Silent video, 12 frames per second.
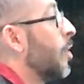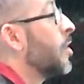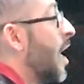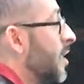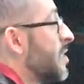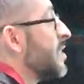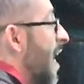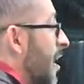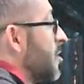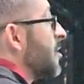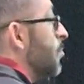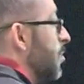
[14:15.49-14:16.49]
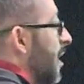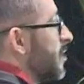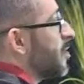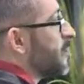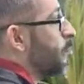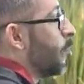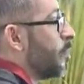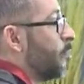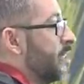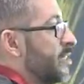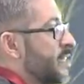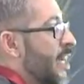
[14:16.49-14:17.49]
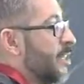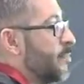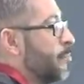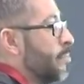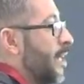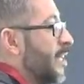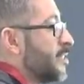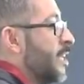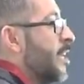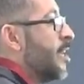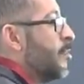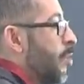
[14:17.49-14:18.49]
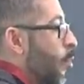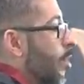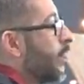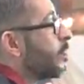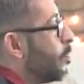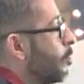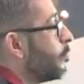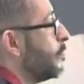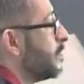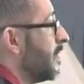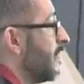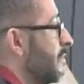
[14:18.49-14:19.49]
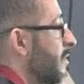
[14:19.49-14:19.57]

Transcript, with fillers: Well, God desires to bless us more than we desire to be blessed, but we're going to go through stuff.